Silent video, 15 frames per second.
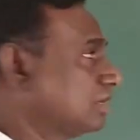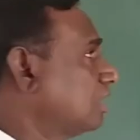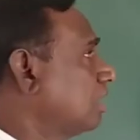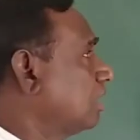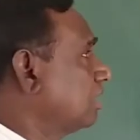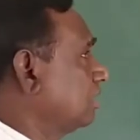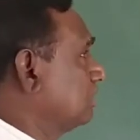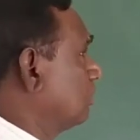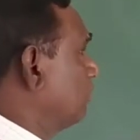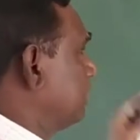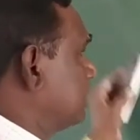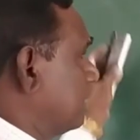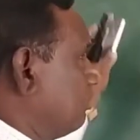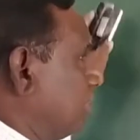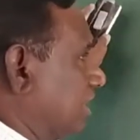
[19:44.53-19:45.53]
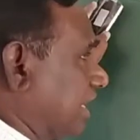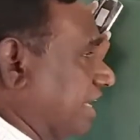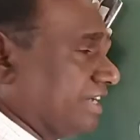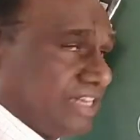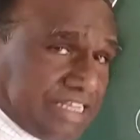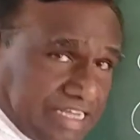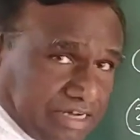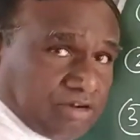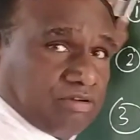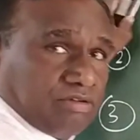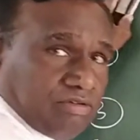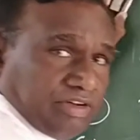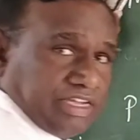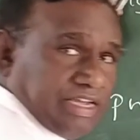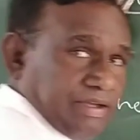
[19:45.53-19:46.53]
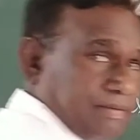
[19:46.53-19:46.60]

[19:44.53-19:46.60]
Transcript: Or otherwise I will write here. Okay.